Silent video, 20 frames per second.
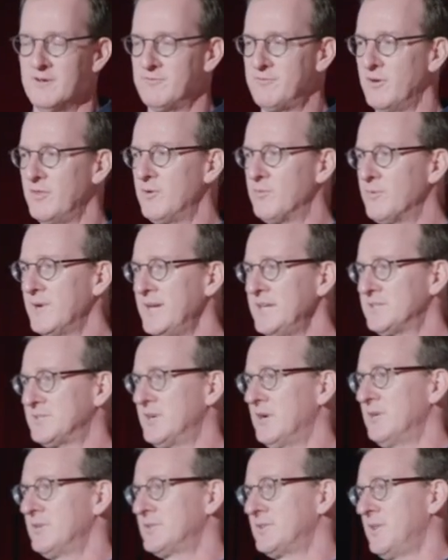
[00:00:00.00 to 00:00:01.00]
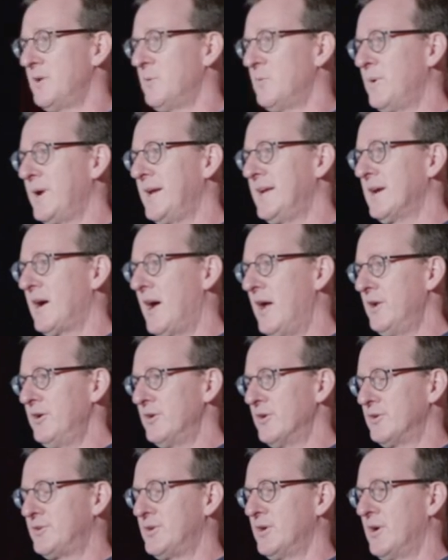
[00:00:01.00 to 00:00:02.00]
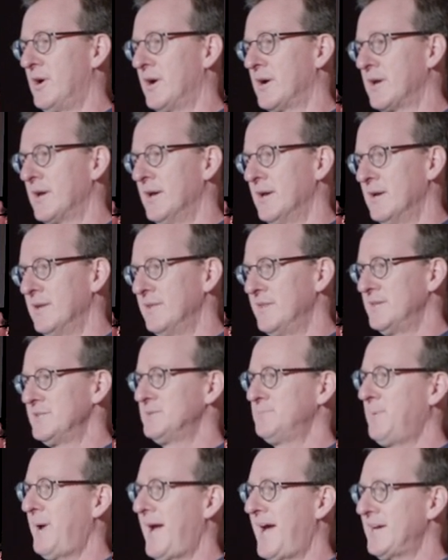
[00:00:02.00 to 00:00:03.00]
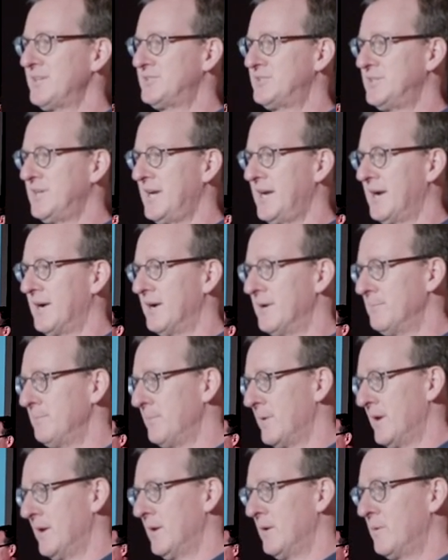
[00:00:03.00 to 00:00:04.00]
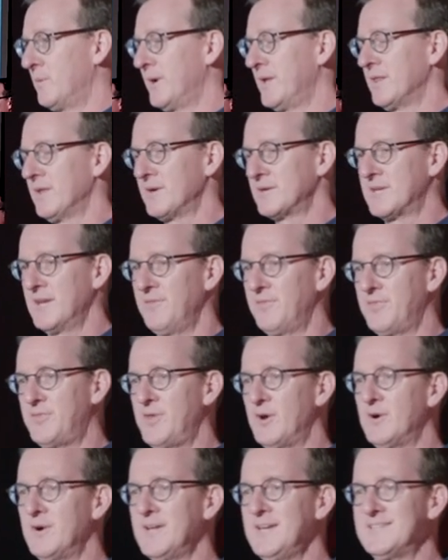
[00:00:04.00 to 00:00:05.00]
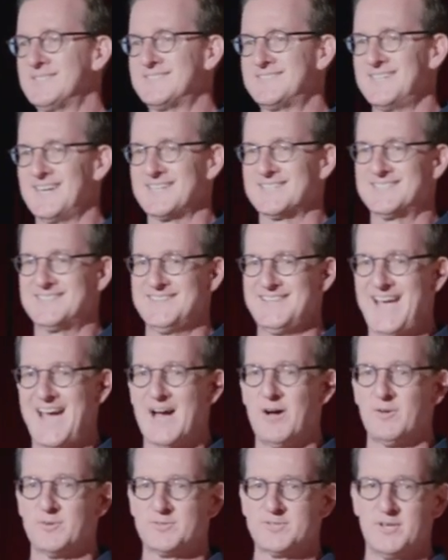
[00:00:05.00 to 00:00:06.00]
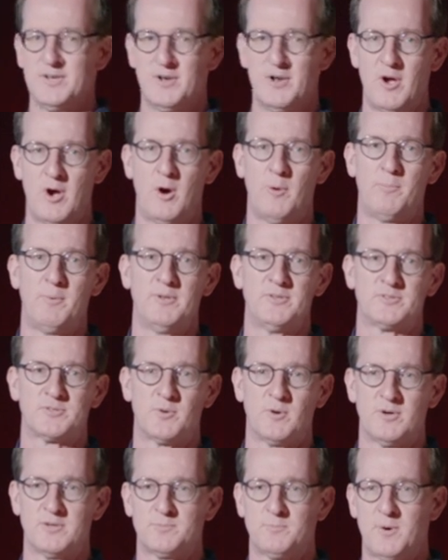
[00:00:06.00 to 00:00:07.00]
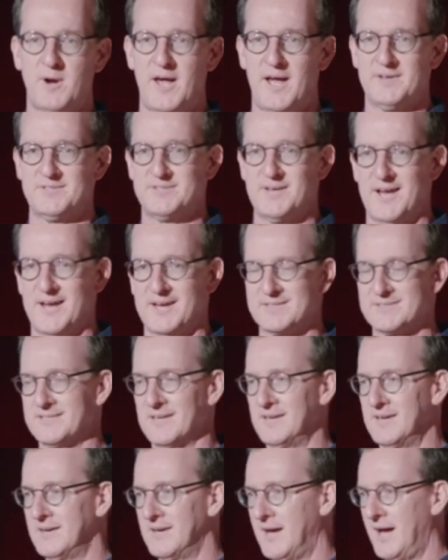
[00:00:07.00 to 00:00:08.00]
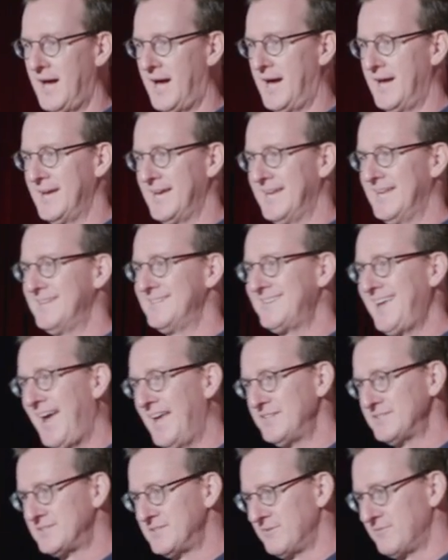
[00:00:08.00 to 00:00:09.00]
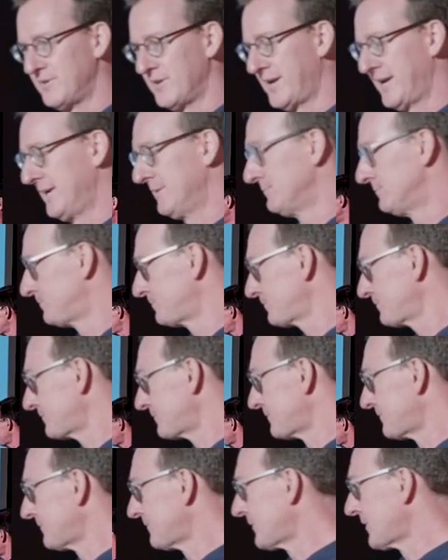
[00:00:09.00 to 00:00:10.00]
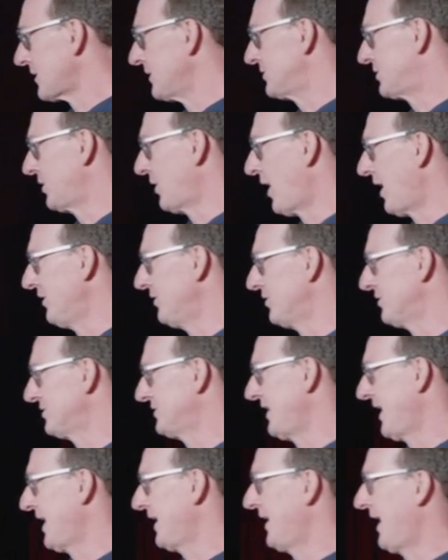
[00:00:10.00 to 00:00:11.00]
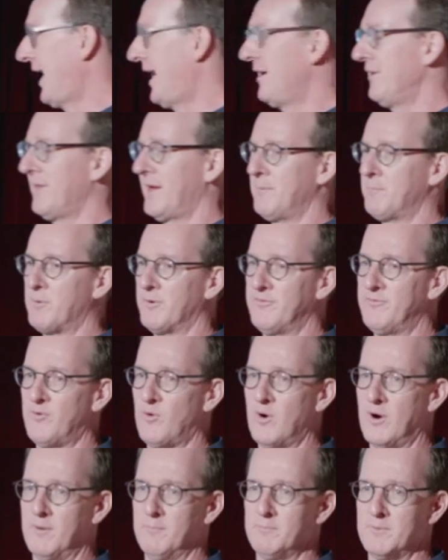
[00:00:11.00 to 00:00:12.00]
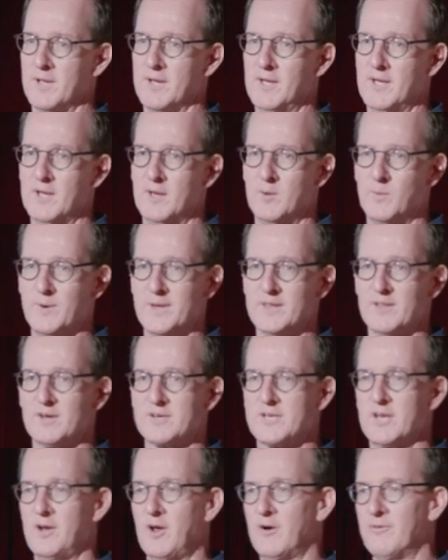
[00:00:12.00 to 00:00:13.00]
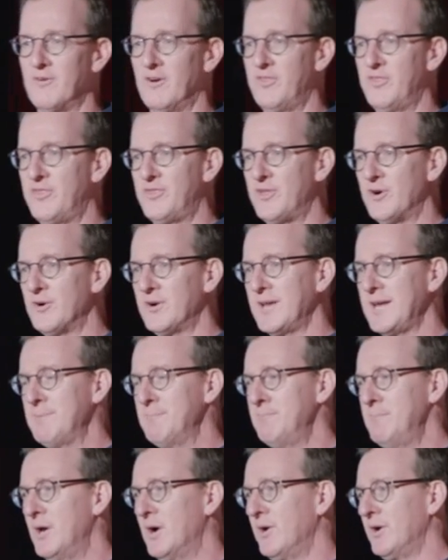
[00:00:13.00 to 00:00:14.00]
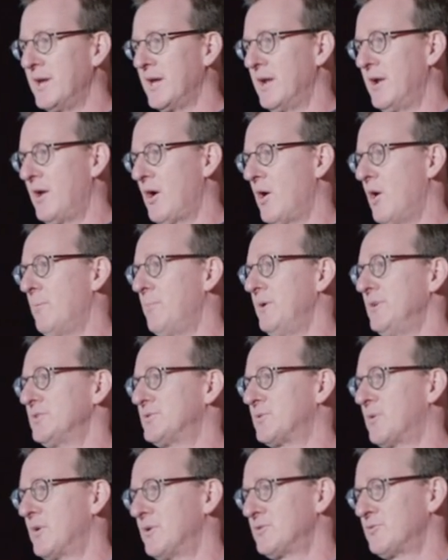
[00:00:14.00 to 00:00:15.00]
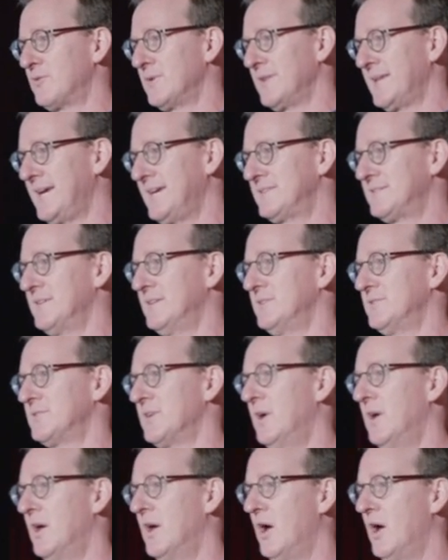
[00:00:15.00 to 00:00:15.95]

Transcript: For the research that we undertook this past year, we looked at thirty-six thousand open source projects uh, intensively to understand how they performed. We looked at over thirty million open source releases